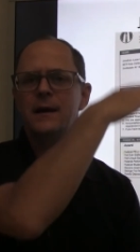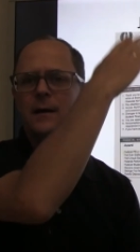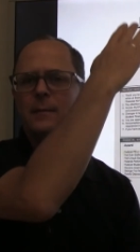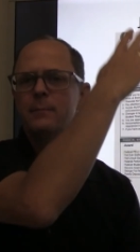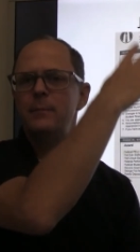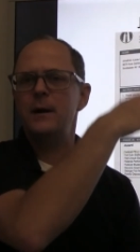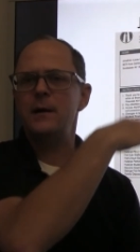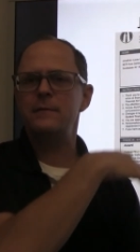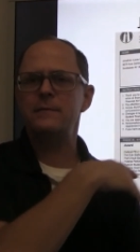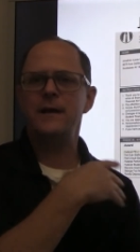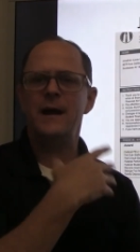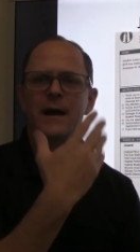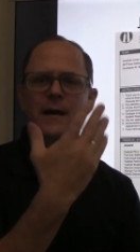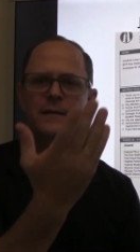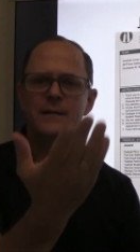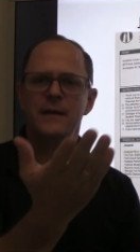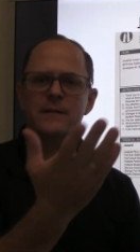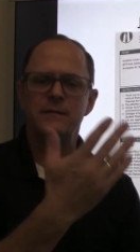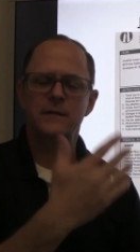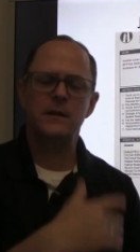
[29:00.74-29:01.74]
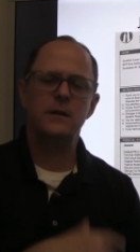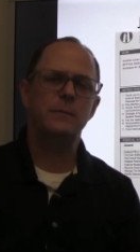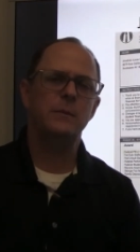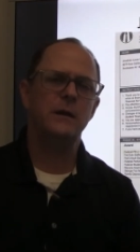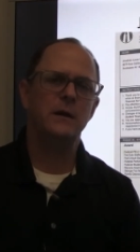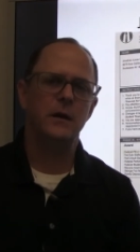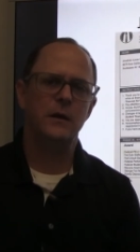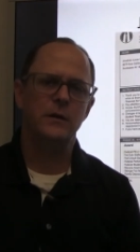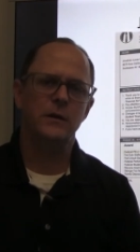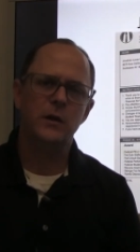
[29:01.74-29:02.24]
above that, that's going to
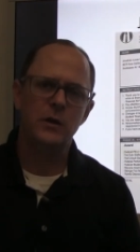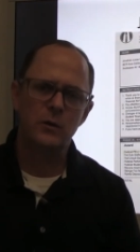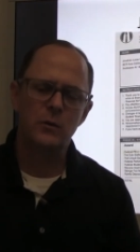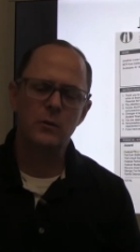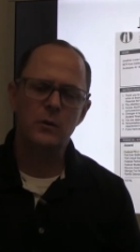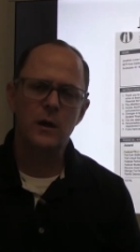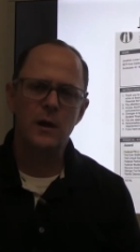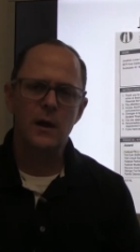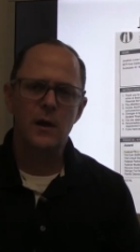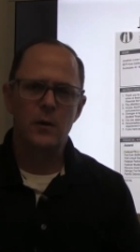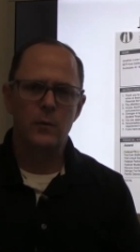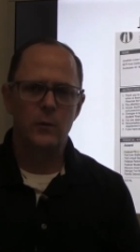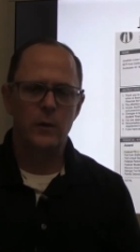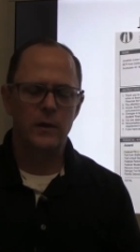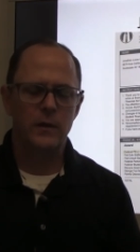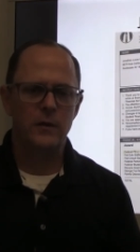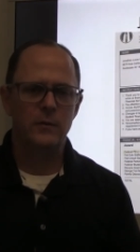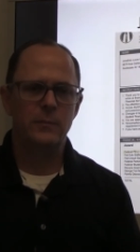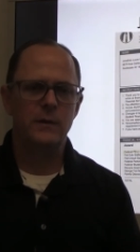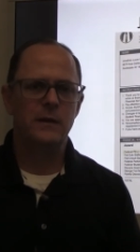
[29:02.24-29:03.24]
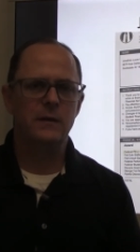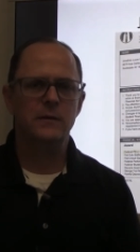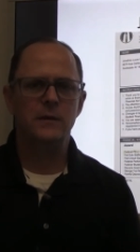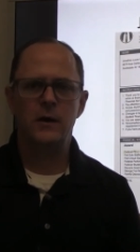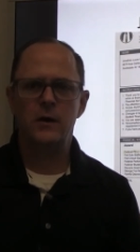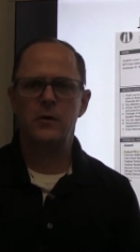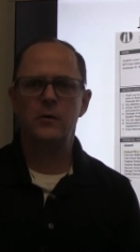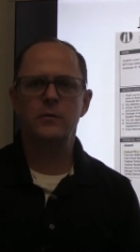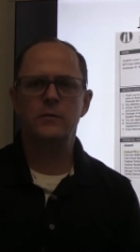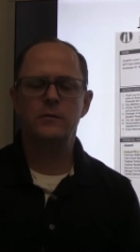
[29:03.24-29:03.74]
be on you, whether it be
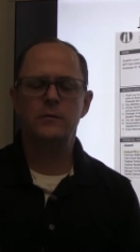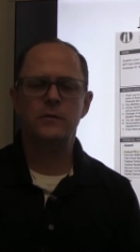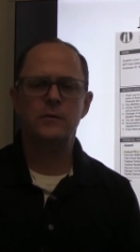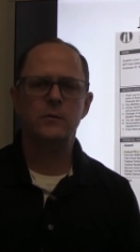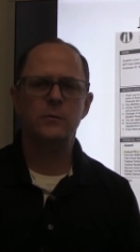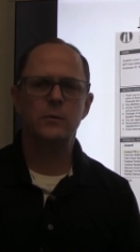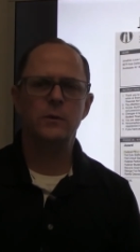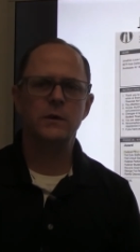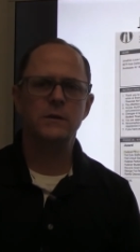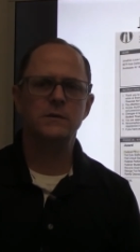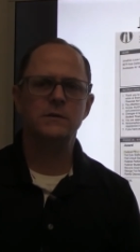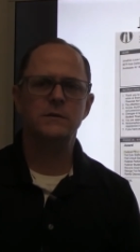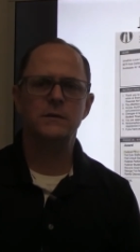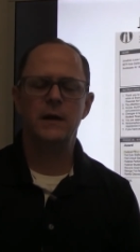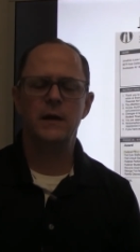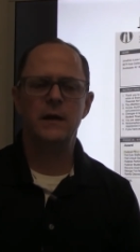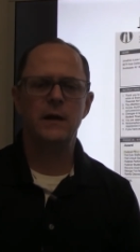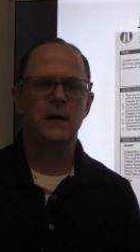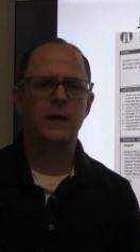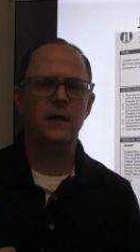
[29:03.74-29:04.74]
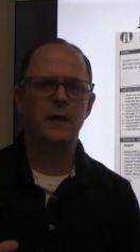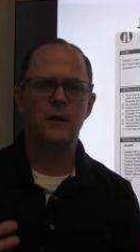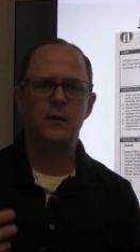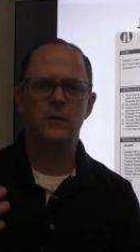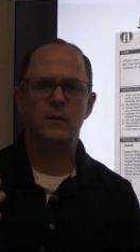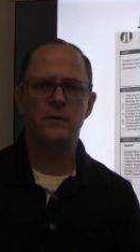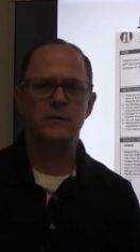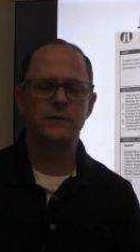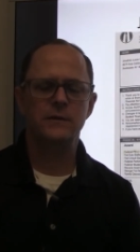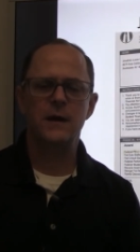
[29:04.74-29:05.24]
loans or work study
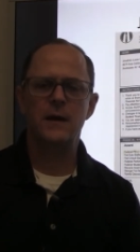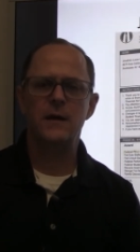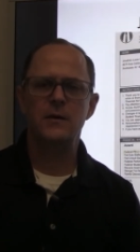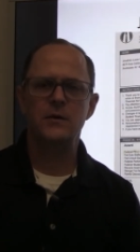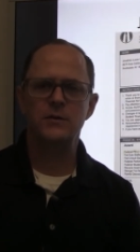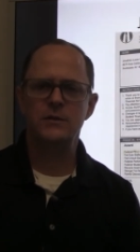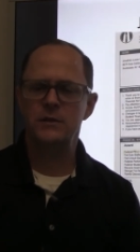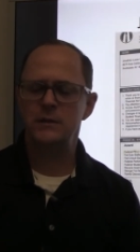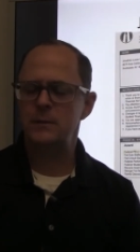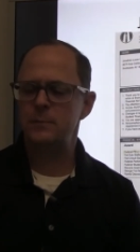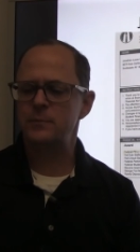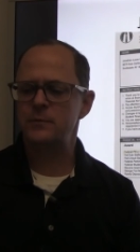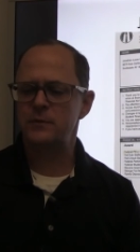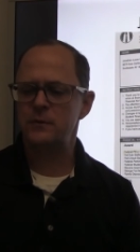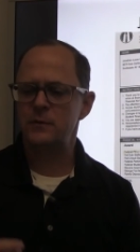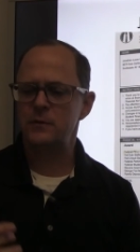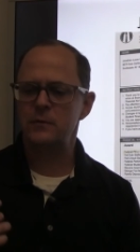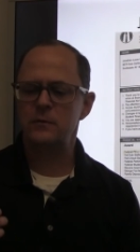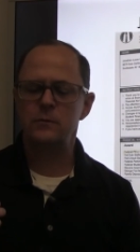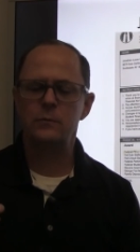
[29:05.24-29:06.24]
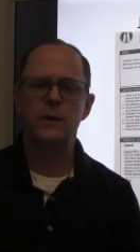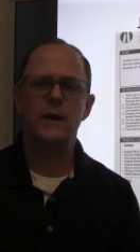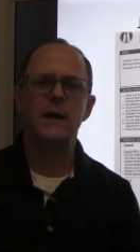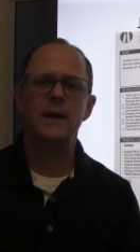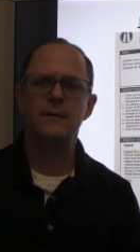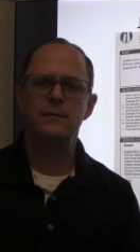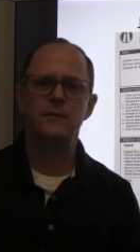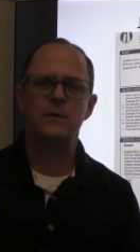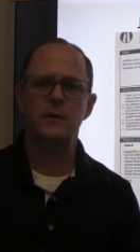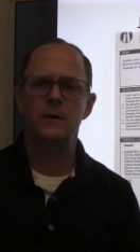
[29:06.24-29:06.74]
or scholarships or
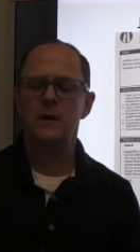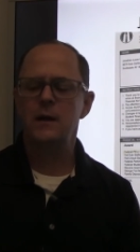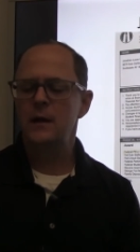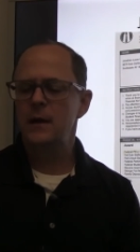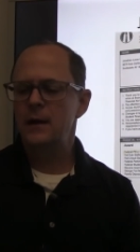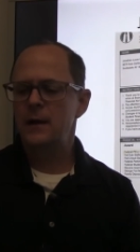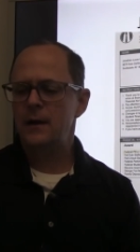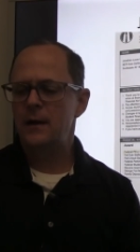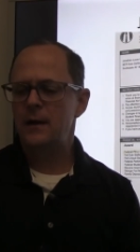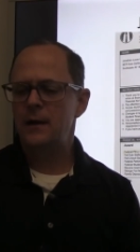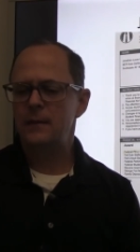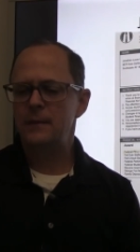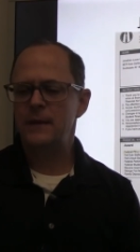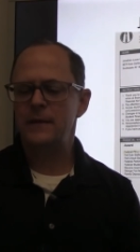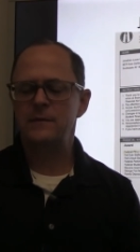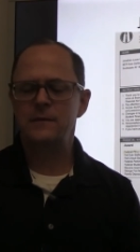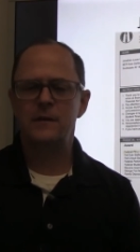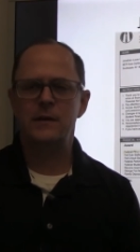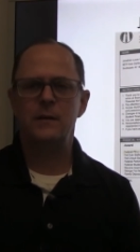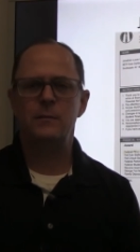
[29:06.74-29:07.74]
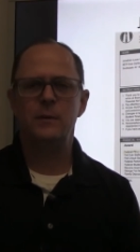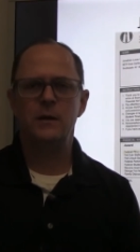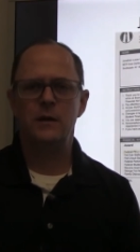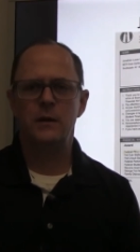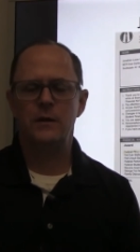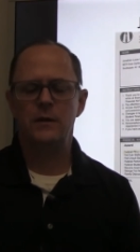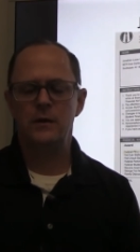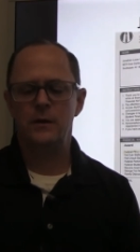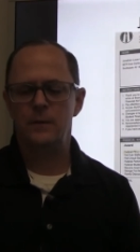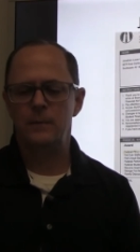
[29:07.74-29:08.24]
whatever, that's going to be
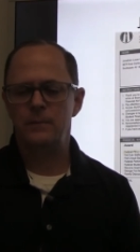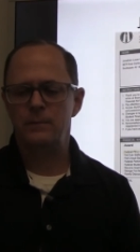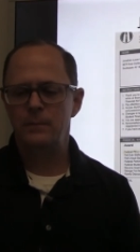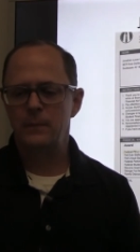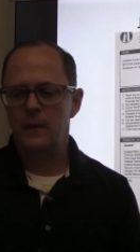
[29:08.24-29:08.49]
on you.